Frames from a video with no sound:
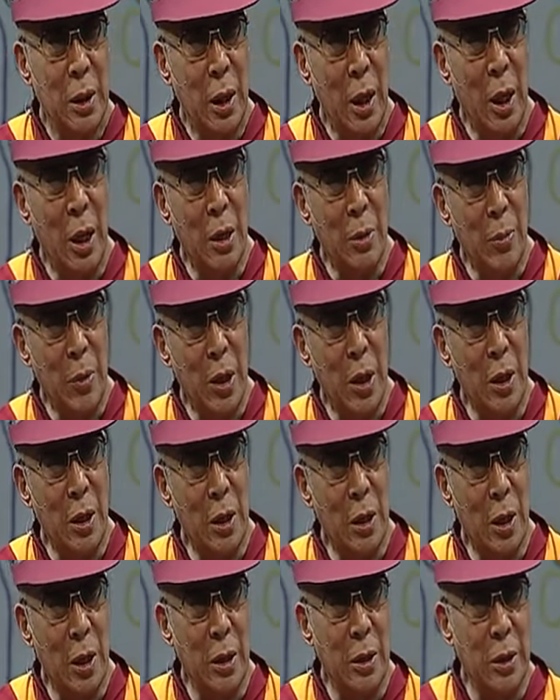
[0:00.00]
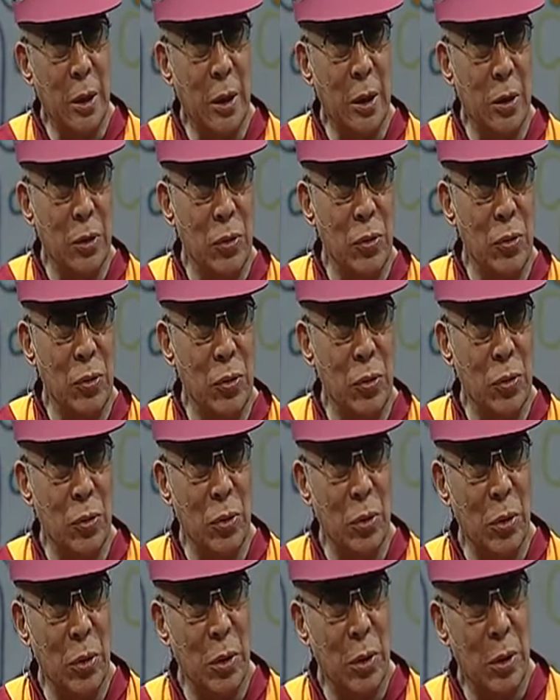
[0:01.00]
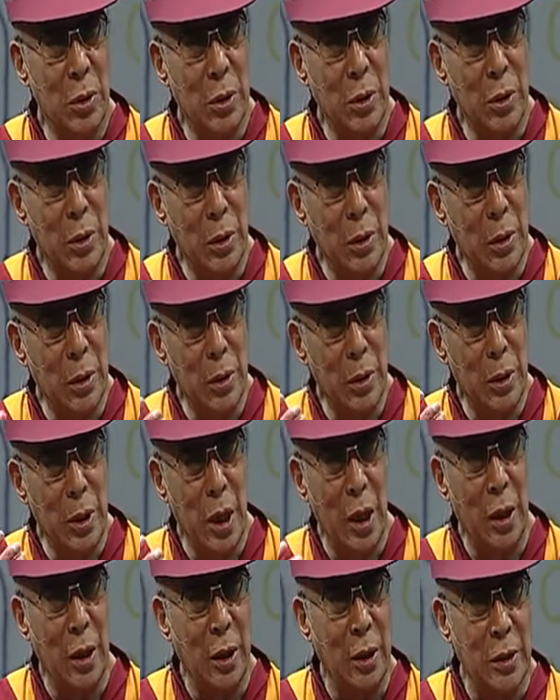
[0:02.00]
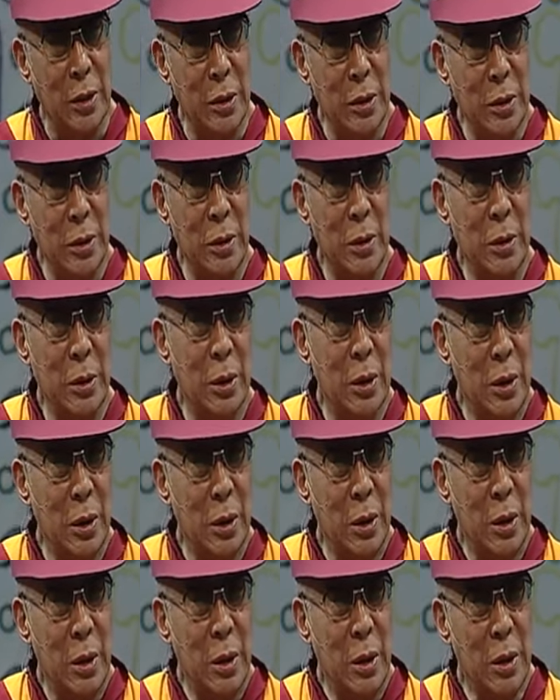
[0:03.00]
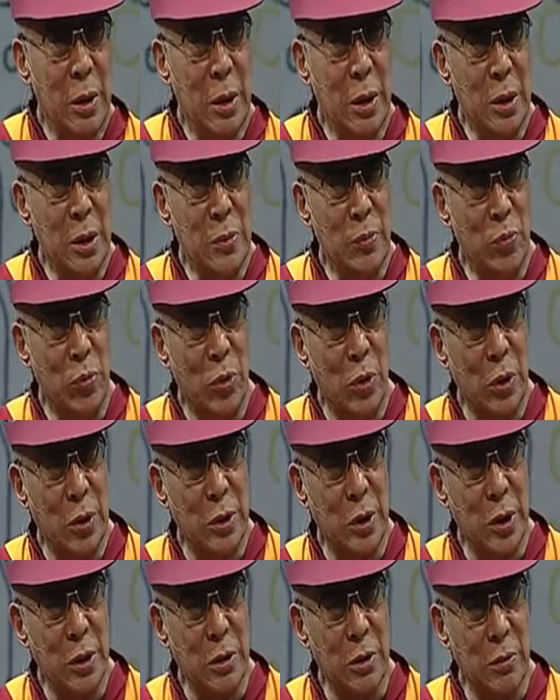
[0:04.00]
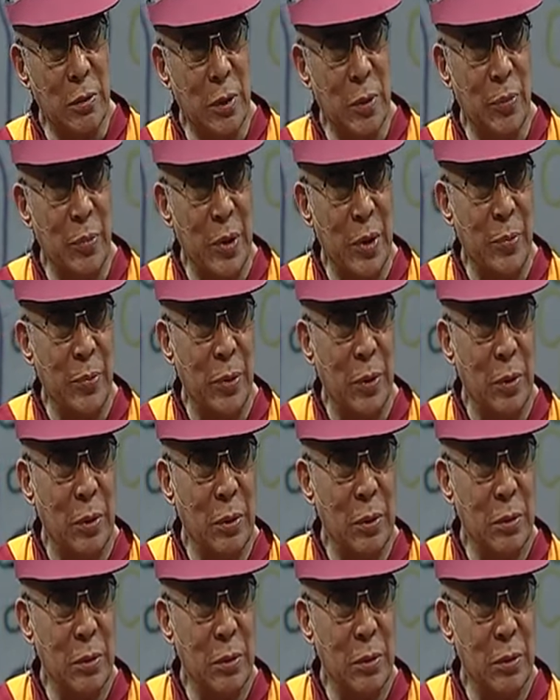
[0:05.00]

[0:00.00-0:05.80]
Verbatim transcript: and mainly I think due to n neglect these poorer section of the people,